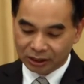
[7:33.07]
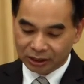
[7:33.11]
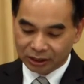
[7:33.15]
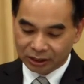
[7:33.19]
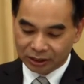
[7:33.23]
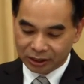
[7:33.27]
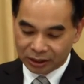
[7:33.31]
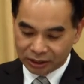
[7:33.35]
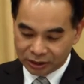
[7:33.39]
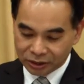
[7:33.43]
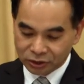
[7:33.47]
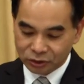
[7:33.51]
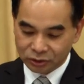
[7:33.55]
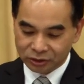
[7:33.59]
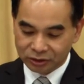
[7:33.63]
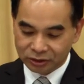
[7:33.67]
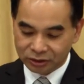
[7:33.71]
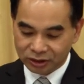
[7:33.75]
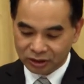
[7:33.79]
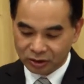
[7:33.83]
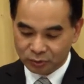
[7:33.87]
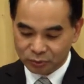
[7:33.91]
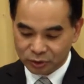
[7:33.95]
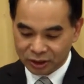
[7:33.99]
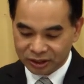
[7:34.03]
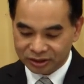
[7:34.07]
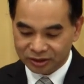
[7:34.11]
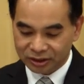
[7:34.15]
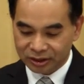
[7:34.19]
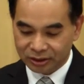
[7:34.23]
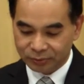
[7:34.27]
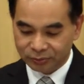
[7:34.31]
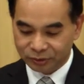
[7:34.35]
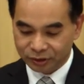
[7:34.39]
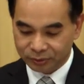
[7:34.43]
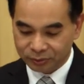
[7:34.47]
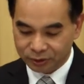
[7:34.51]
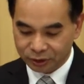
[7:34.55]
In addition, the
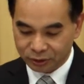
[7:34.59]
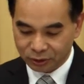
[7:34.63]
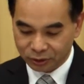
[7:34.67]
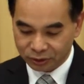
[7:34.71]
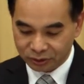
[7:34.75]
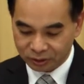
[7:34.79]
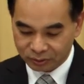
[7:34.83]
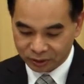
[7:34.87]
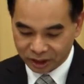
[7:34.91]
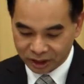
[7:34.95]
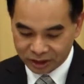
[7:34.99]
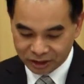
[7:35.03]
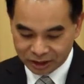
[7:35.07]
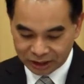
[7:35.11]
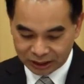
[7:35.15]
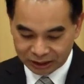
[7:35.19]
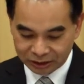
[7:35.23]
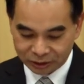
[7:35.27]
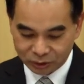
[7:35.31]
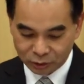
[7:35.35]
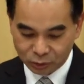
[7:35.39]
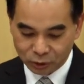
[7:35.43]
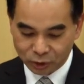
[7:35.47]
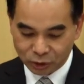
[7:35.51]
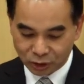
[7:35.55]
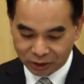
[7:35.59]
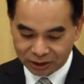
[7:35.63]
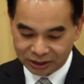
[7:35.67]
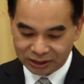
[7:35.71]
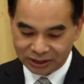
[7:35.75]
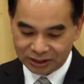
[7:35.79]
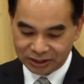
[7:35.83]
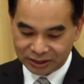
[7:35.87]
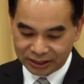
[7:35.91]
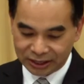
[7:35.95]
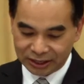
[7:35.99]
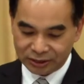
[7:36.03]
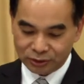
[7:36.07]
objectives of the Code of Conduct do not
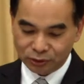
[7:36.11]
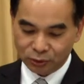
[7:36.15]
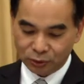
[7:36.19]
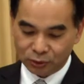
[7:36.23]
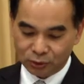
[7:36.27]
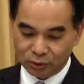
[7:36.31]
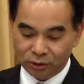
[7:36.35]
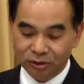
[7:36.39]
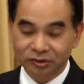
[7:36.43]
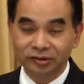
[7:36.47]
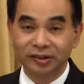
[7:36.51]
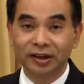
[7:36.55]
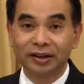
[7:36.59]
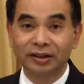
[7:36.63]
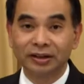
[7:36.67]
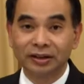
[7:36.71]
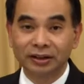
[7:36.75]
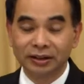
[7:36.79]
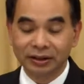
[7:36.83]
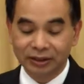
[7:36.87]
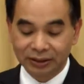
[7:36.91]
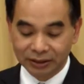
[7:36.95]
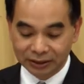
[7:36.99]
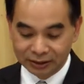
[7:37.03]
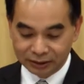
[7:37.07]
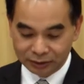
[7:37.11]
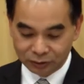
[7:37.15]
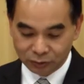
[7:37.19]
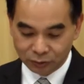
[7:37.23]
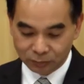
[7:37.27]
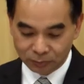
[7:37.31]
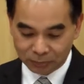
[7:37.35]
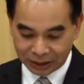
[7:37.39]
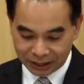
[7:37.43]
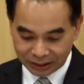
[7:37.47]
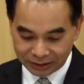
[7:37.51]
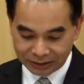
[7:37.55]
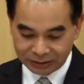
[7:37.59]
intend to cause any legal
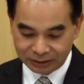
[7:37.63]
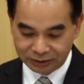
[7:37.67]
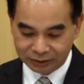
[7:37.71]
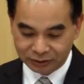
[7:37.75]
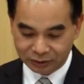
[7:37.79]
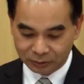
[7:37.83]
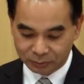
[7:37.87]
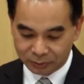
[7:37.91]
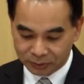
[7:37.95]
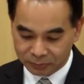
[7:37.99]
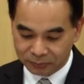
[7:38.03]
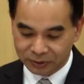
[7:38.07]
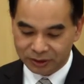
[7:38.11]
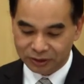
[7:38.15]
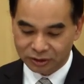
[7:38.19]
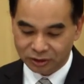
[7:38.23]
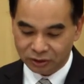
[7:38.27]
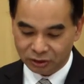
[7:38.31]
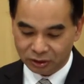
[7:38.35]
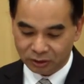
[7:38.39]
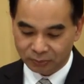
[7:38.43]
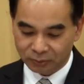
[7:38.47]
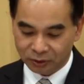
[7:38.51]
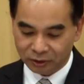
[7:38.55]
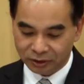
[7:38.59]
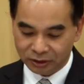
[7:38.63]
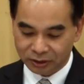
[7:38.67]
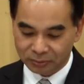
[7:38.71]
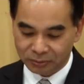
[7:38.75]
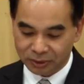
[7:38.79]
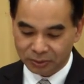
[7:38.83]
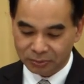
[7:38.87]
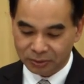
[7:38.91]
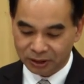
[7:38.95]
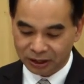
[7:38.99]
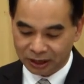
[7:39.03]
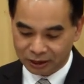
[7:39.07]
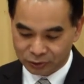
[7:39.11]
binding commitment upon the
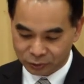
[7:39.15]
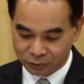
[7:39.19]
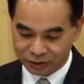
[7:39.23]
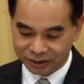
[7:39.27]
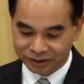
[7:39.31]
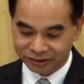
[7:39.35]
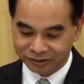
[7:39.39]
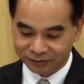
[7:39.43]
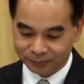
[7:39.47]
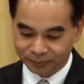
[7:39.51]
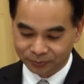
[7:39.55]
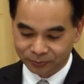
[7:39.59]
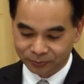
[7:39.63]
member countries.